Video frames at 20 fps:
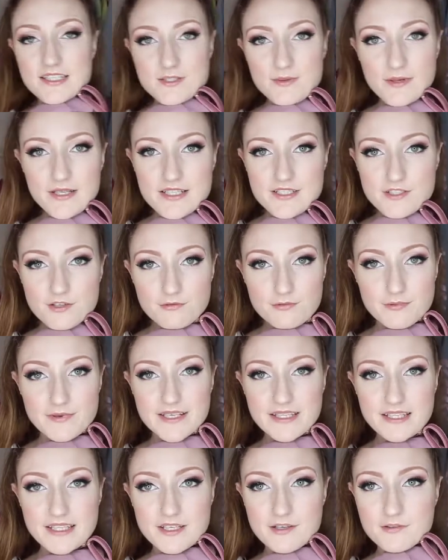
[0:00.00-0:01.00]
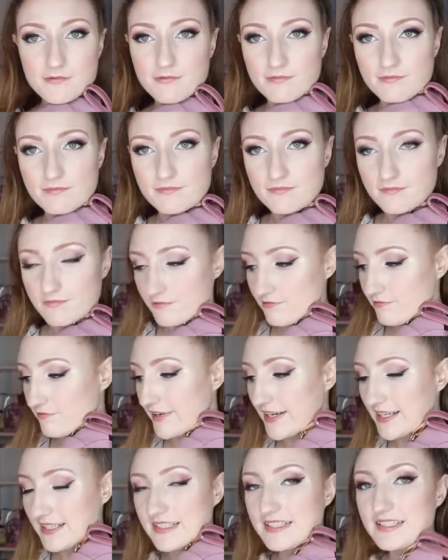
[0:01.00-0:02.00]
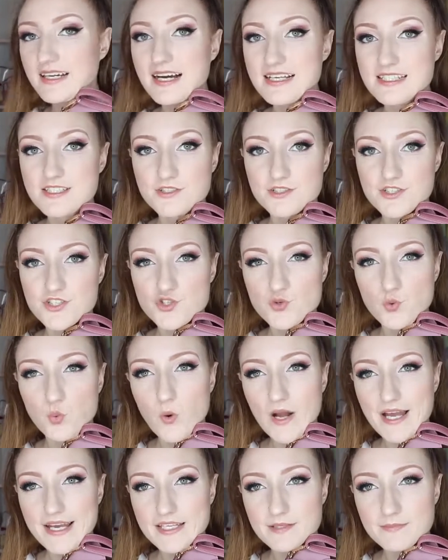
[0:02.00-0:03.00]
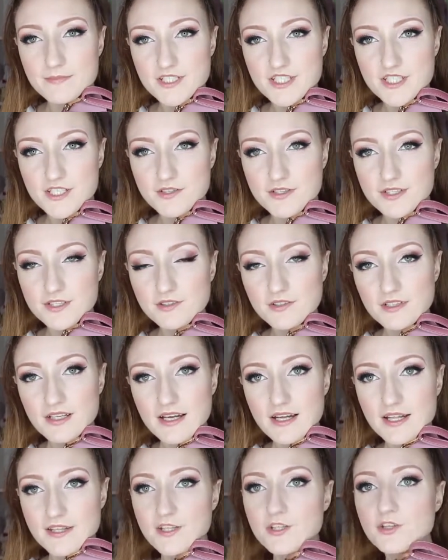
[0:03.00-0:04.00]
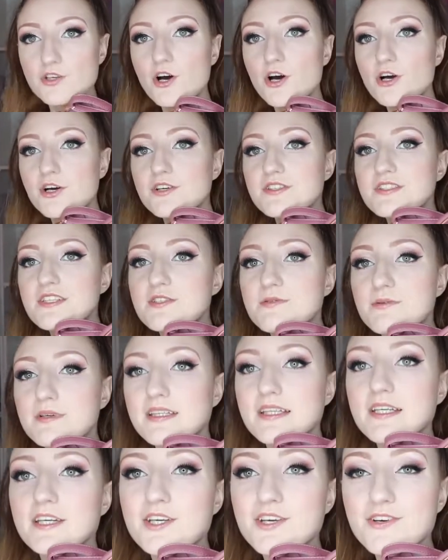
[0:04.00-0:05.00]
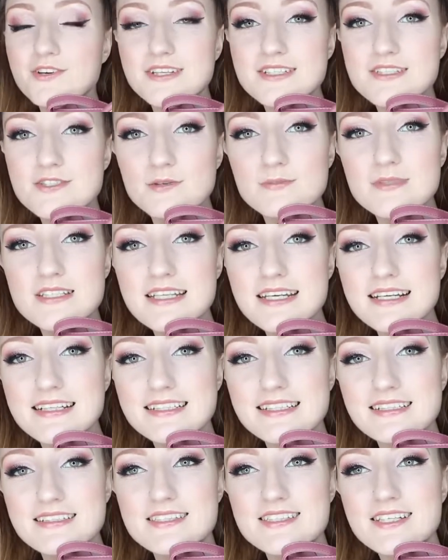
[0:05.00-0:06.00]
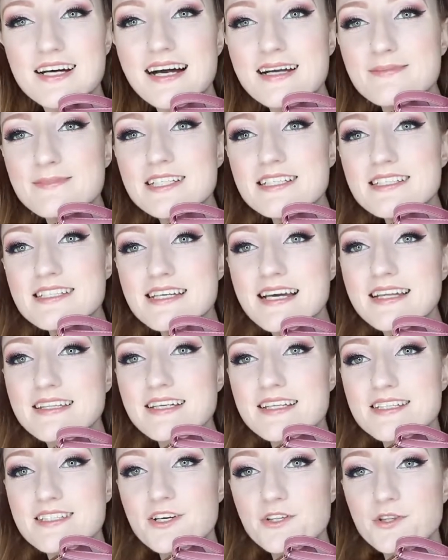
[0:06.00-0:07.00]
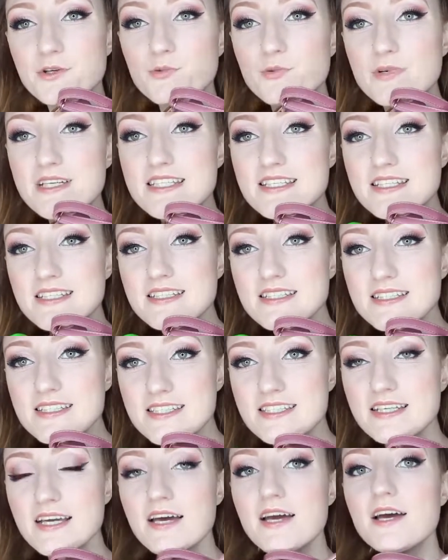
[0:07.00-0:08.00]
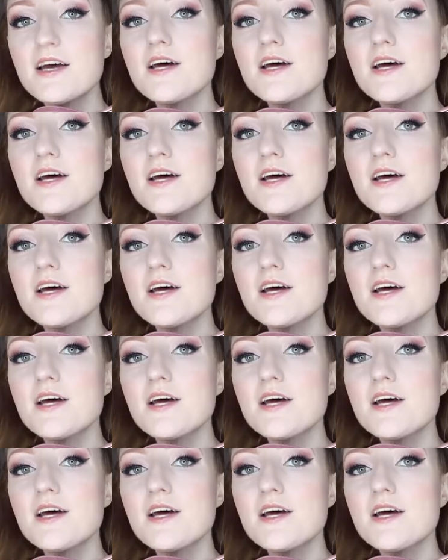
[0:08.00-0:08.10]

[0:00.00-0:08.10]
This one is a really, really nice sort of suede material. The nose is really cute. It's almost like a little diamond, and then it's got the whiskers.